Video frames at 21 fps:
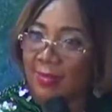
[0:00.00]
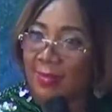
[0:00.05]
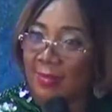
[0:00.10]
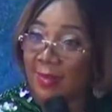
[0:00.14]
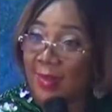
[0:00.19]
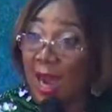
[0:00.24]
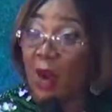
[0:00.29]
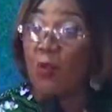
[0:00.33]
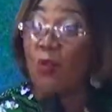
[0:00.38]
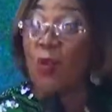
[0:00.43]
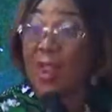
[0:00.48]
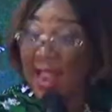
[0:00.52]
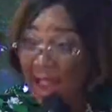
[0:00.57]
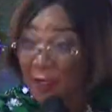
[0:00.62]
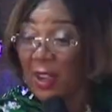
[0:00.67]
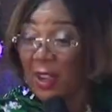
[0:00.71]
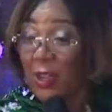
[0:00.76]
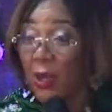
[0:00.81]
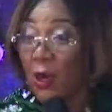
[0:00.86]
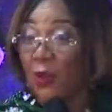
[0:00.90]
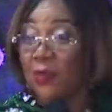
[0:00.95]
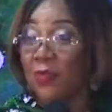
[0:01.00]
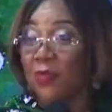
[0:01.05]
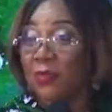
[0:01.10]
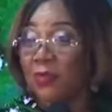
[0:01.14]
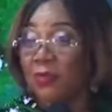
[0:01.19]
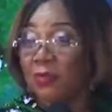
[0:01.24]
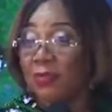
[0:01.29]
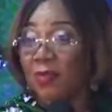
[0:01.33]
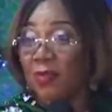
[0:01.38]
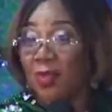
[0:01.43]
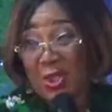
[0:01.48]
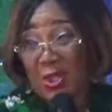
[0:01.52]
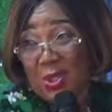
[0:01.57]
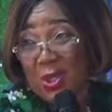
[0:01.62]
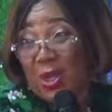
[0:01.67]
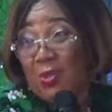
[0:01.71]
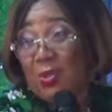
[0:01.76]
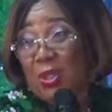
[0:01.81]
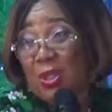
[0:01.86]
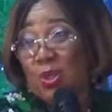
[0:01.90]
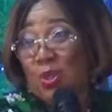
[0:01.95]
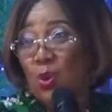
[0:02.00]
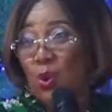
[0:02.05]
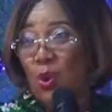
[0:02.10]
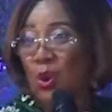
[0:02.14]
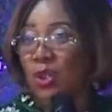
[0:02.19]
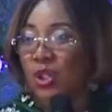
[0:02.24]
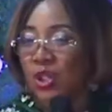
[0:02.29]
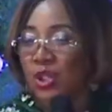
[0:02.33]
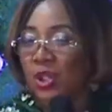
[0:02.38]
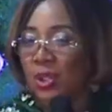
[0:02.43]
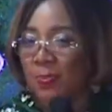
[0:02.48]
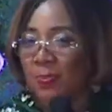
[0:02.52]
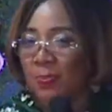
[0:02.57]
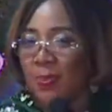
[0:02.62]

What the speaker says: And we have enough. So you don't even need to rush.